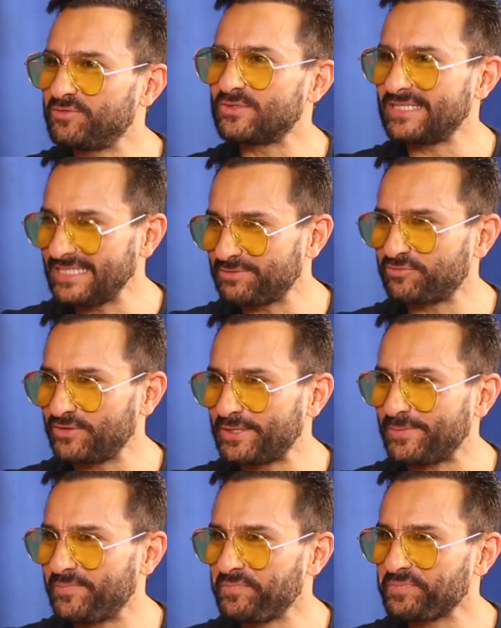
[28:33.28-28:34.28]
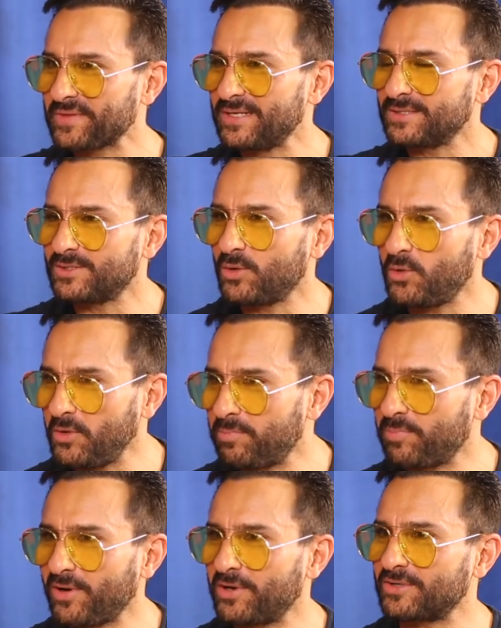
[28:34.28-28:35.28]
If you see the film, the whole
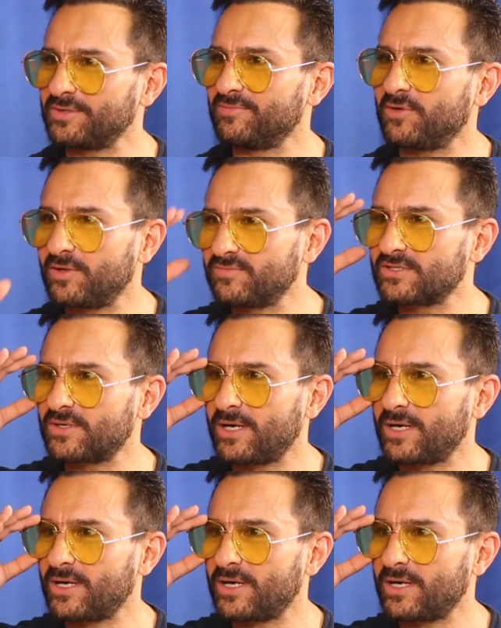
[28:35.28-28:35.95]
plot revolves